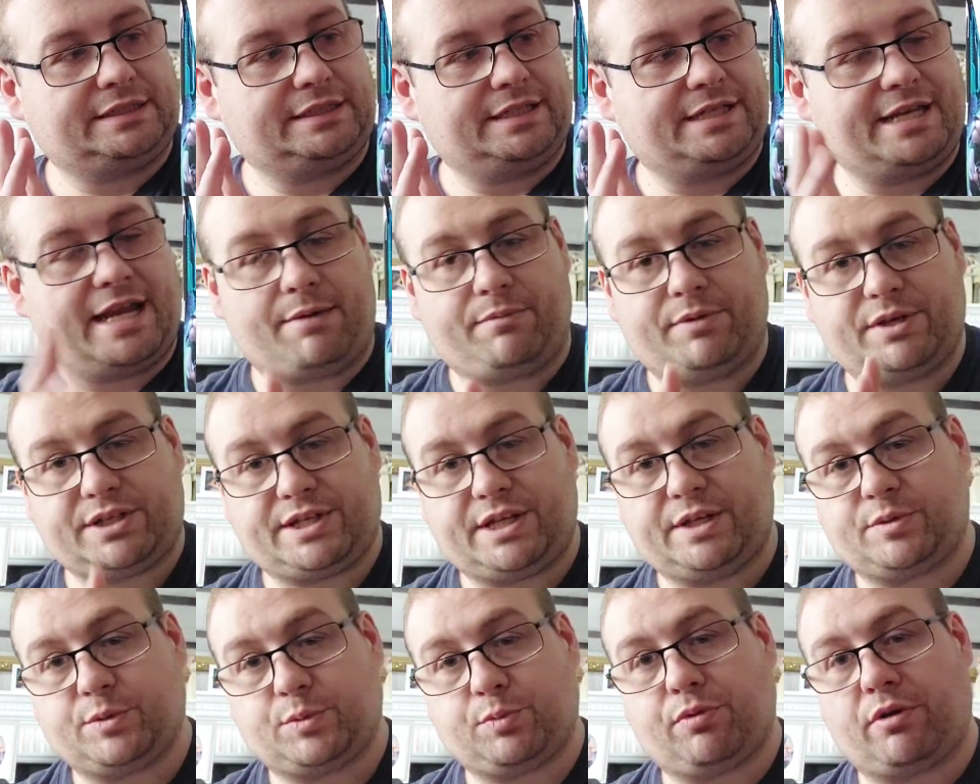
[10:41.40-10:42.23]

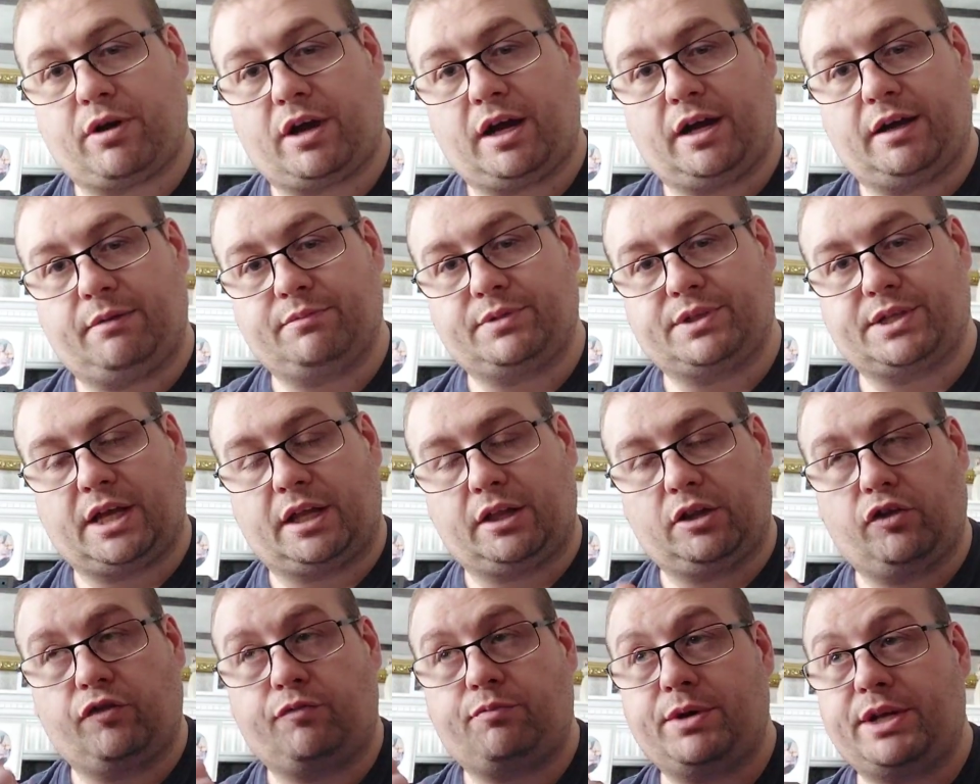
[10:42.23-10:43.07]
Nemesis Prams. I
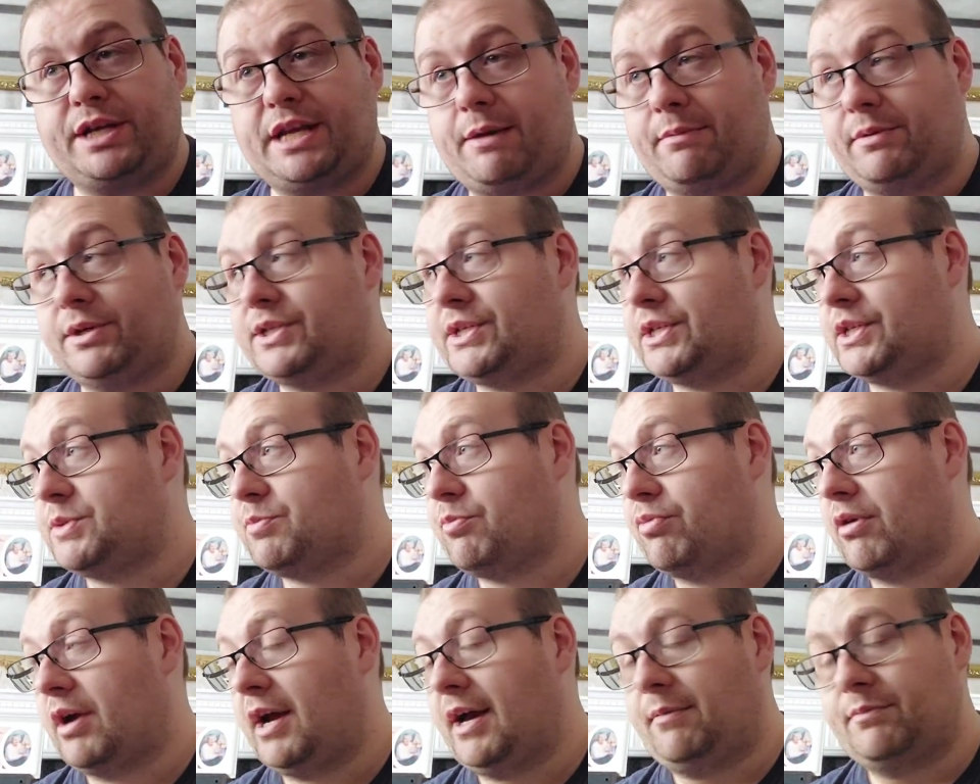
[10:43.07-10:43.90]
love my Nemesis
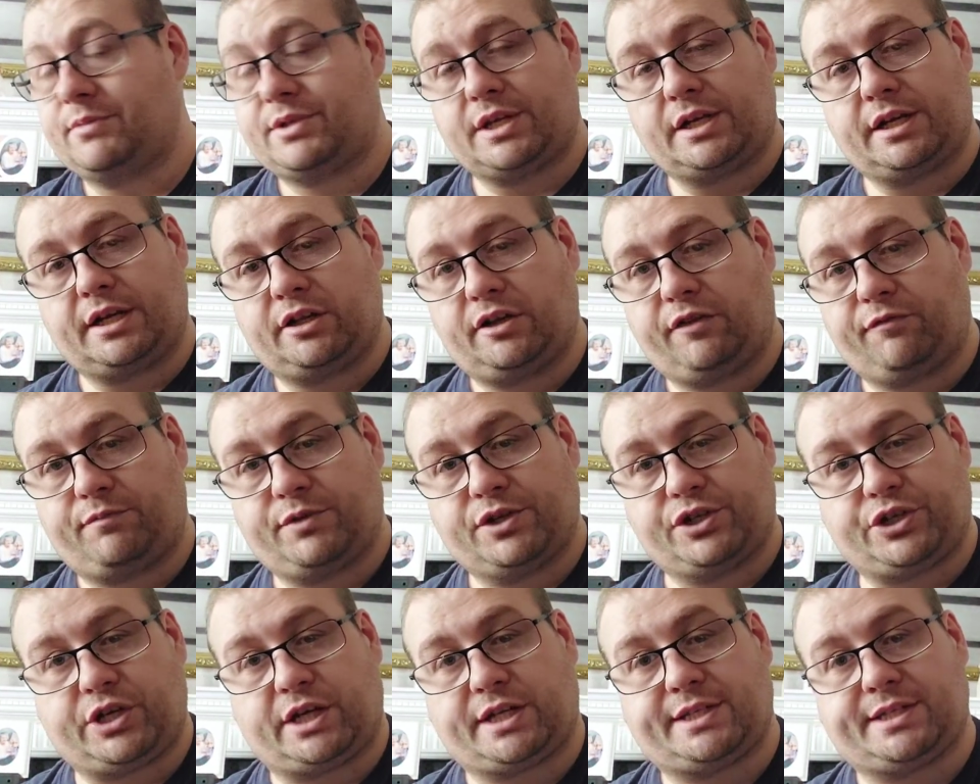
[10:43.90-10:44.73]
Prams and I love
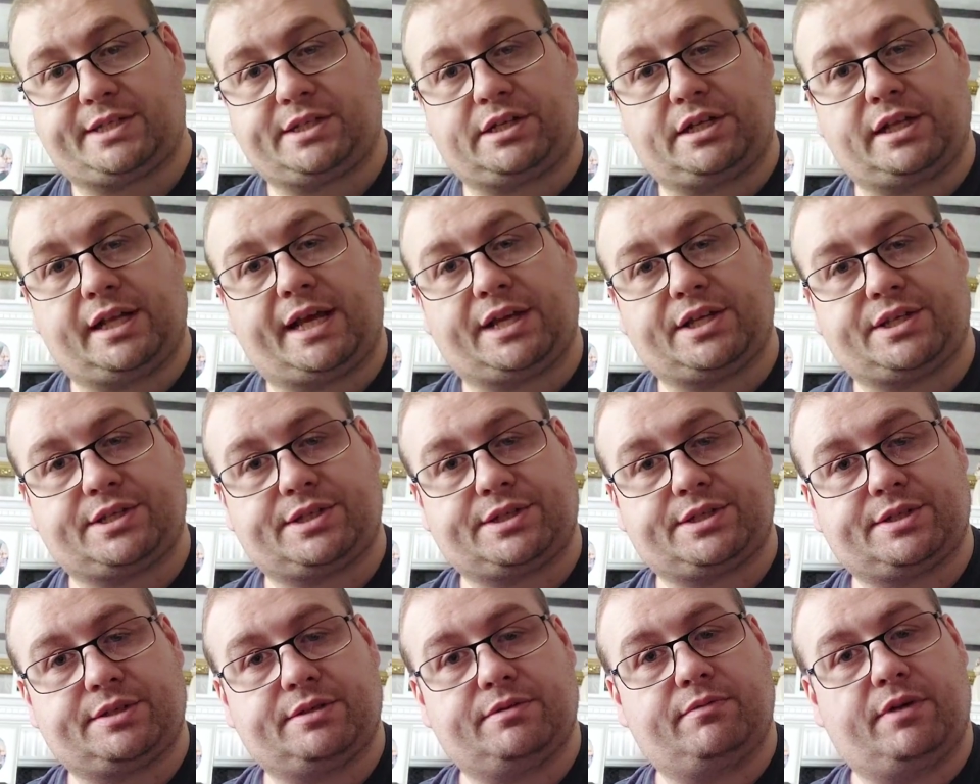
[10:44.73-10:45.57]
my Shattered
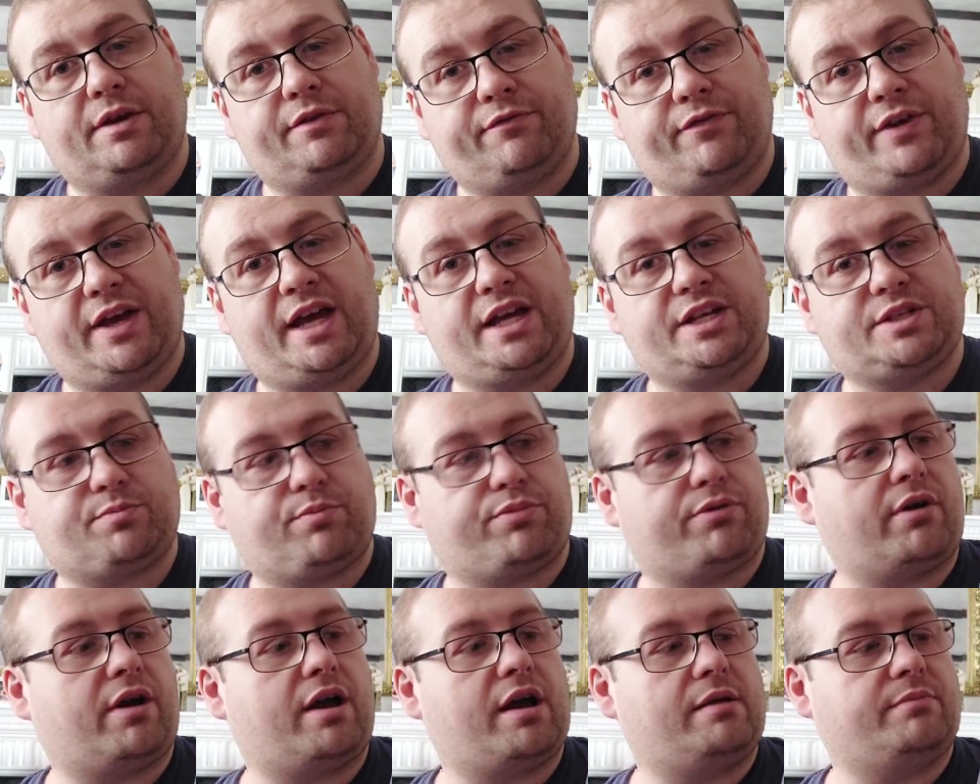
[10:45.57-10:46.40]
Glass first
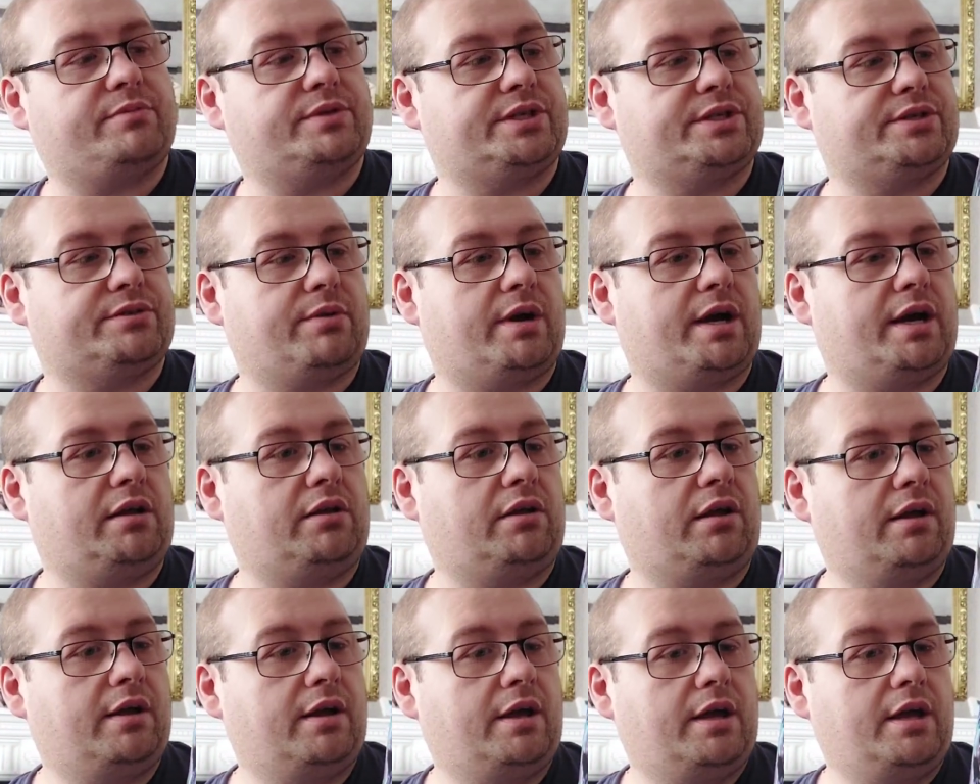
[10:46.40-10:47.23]
Prams as
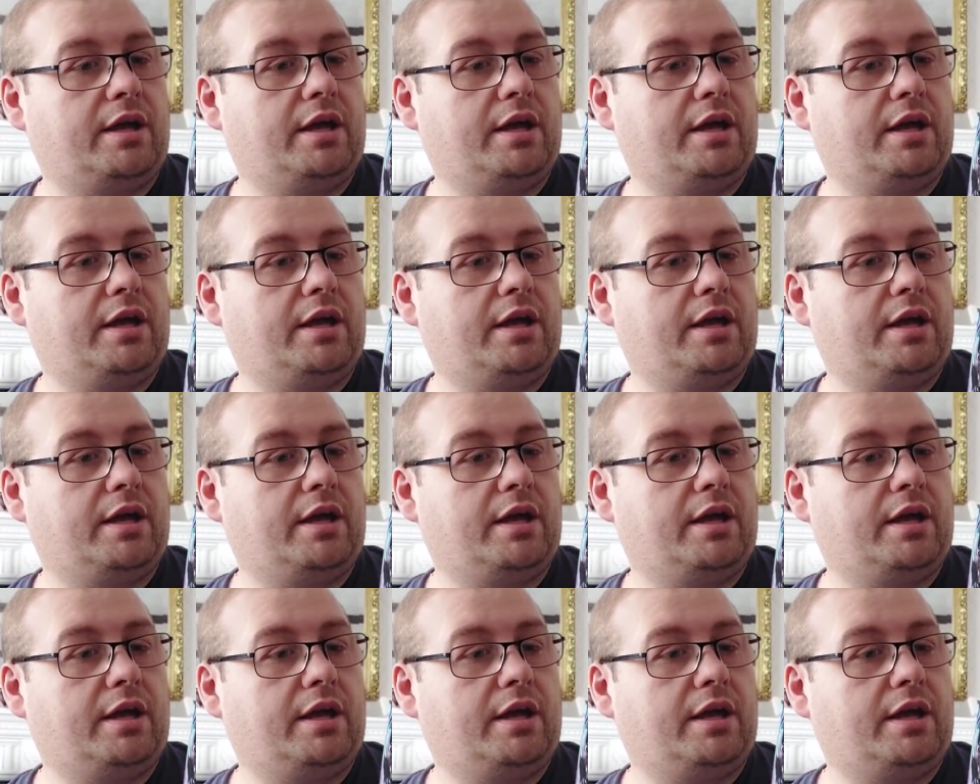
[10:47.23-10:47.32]
well.